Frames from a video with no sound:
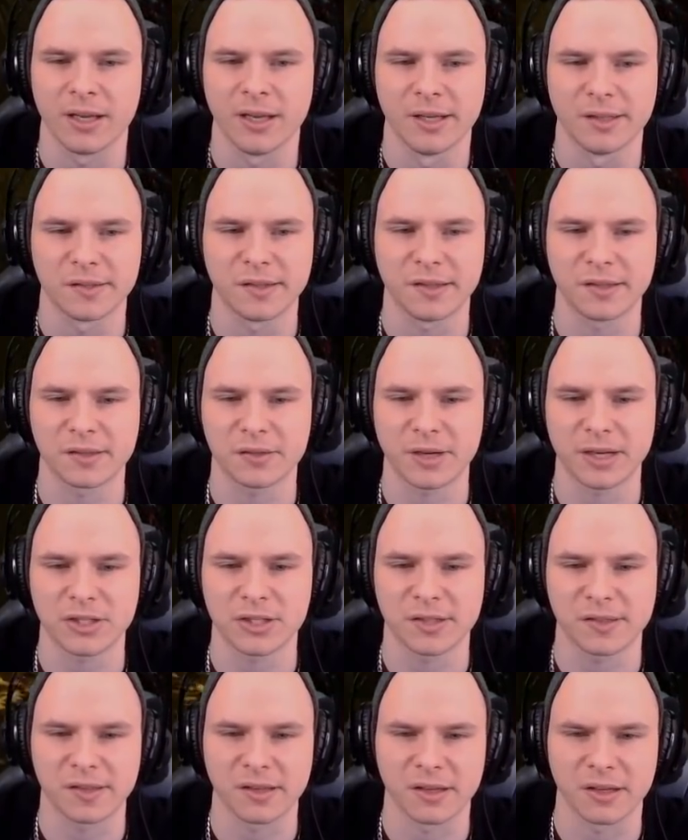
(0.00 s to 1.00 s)
See, the
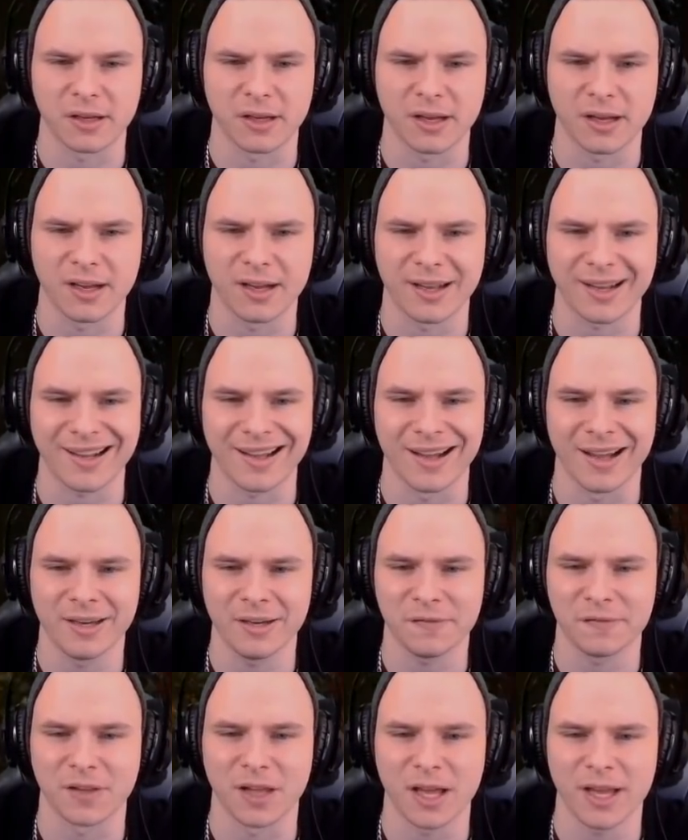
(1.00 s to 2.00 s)
scratches are kind
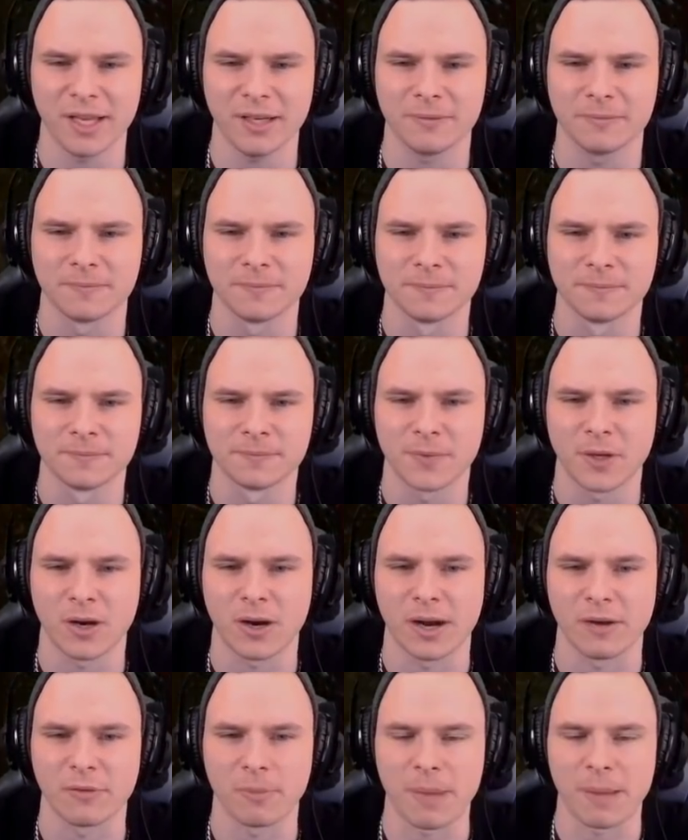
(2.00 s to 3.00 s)
of light.
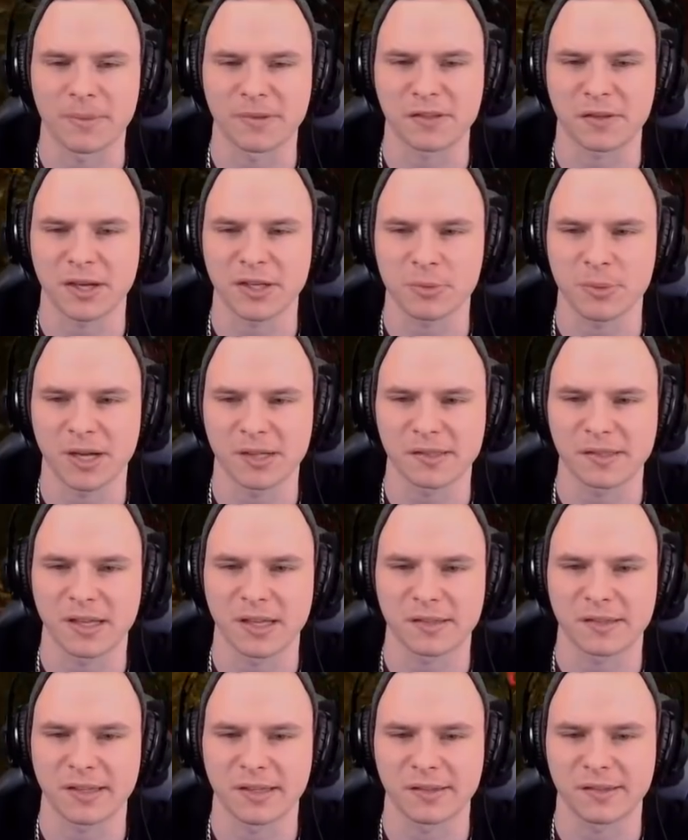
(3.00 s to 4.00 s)
Alright, remember, scratch marks
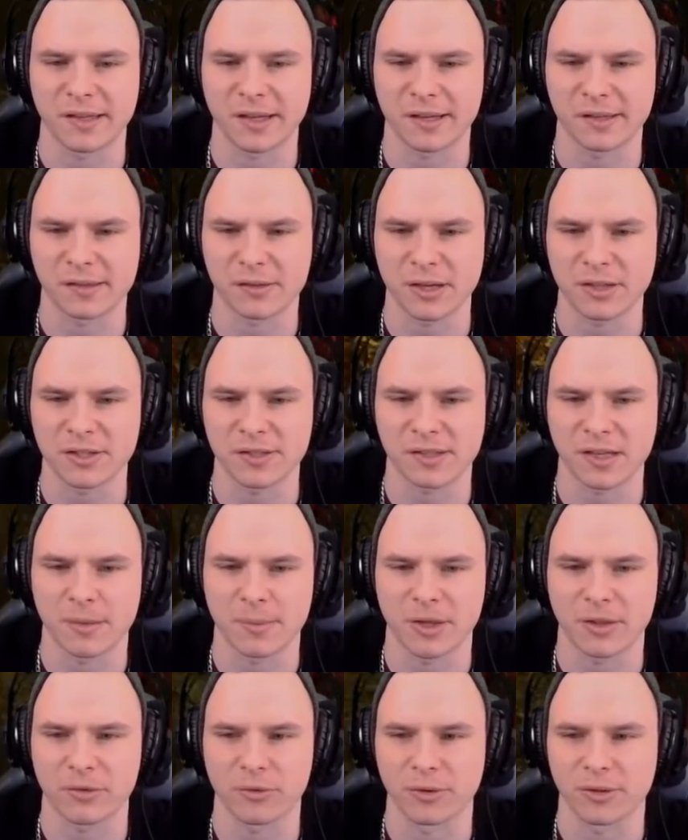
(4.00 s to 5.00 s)
last 10 seconds. Scratch is coming
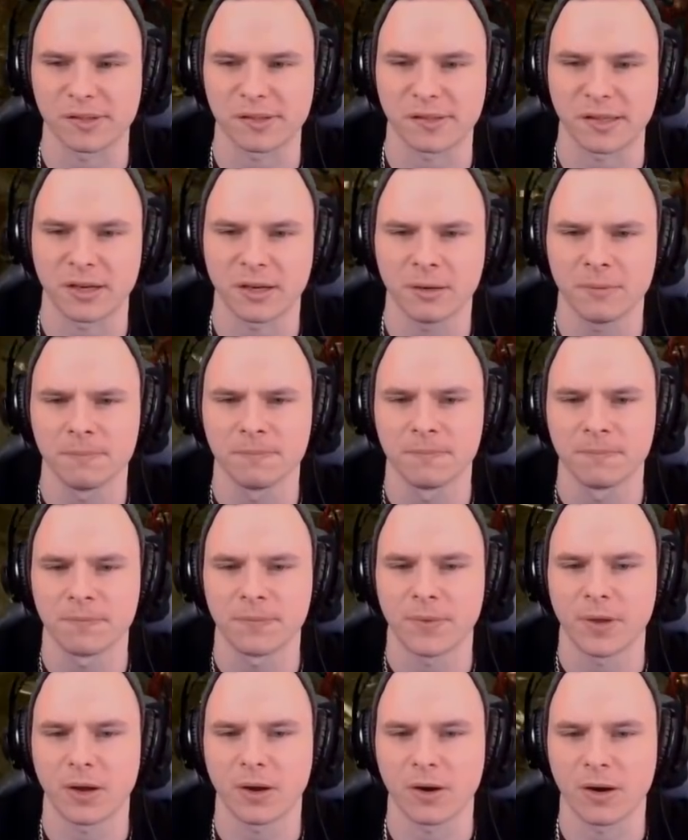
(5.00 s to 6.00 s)
through the center.
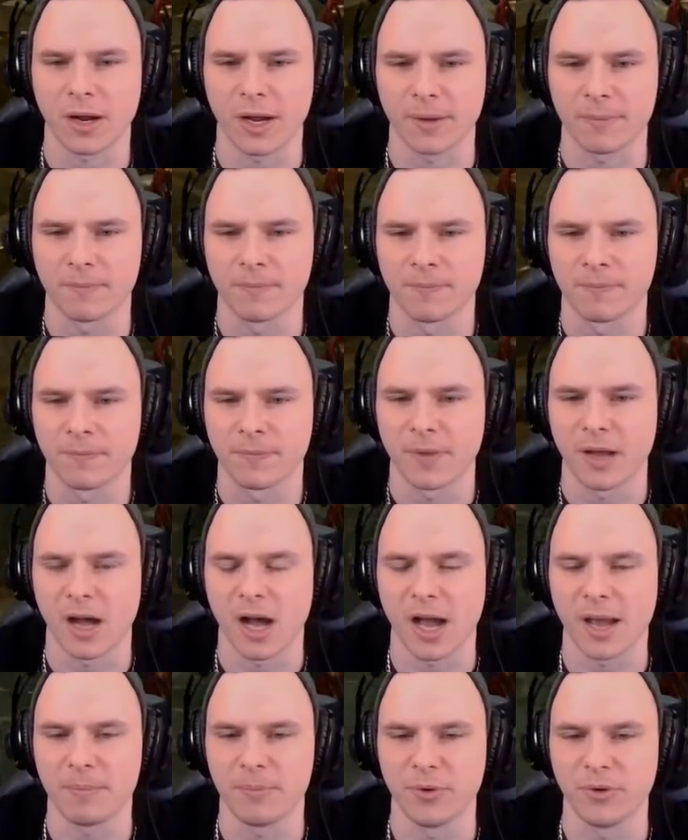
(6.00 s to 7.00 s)
Alright,
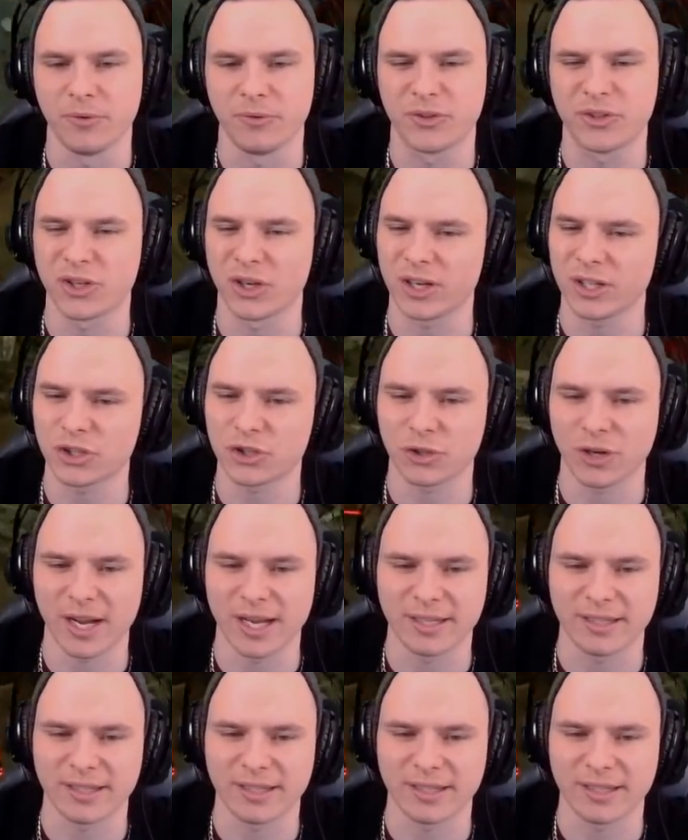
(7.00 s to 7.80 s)
I'm gonna try and...